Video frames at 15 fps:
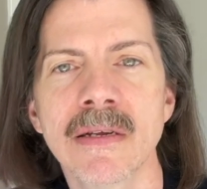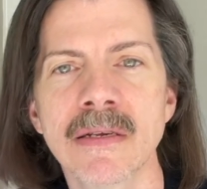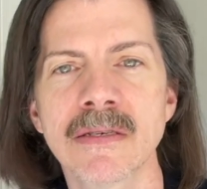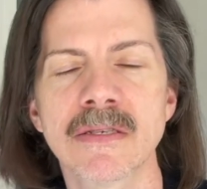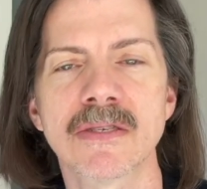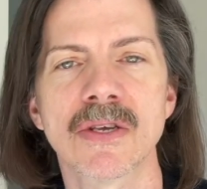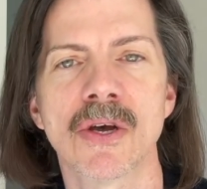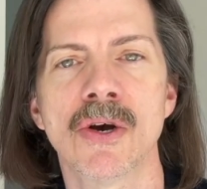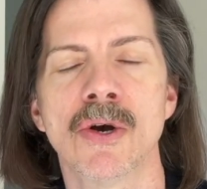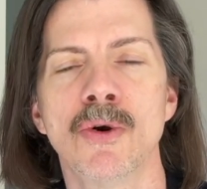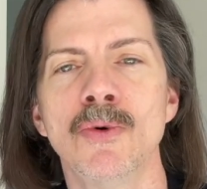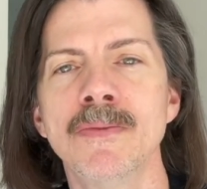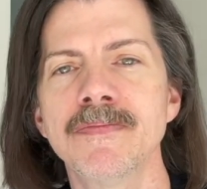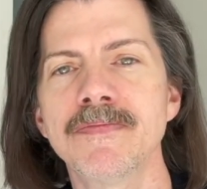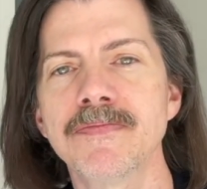
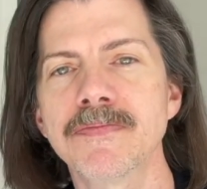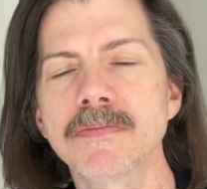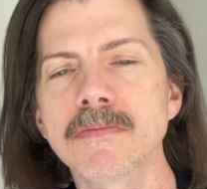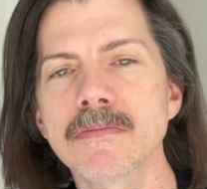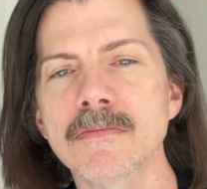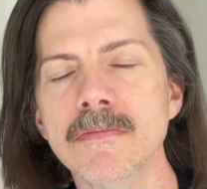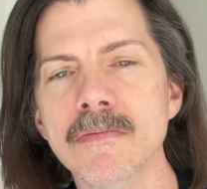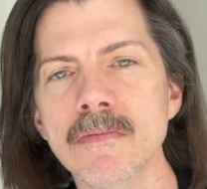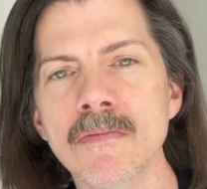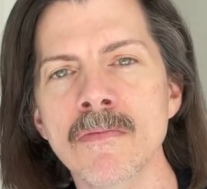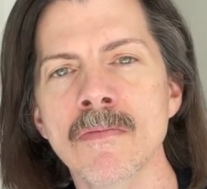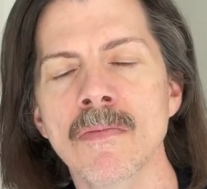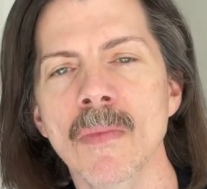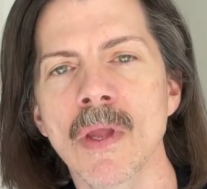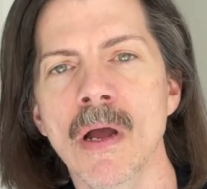So
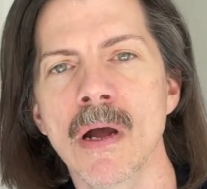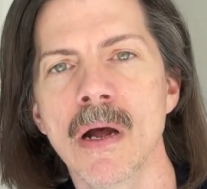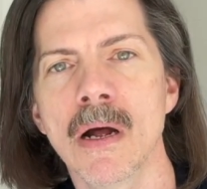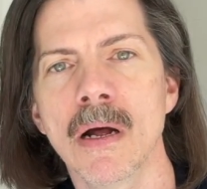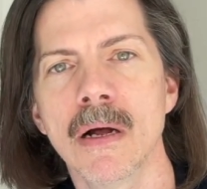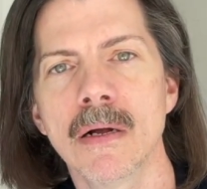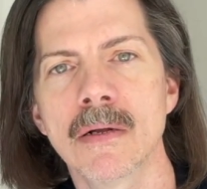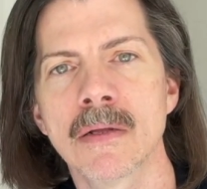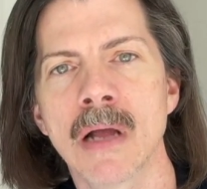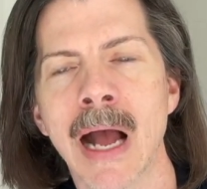uh,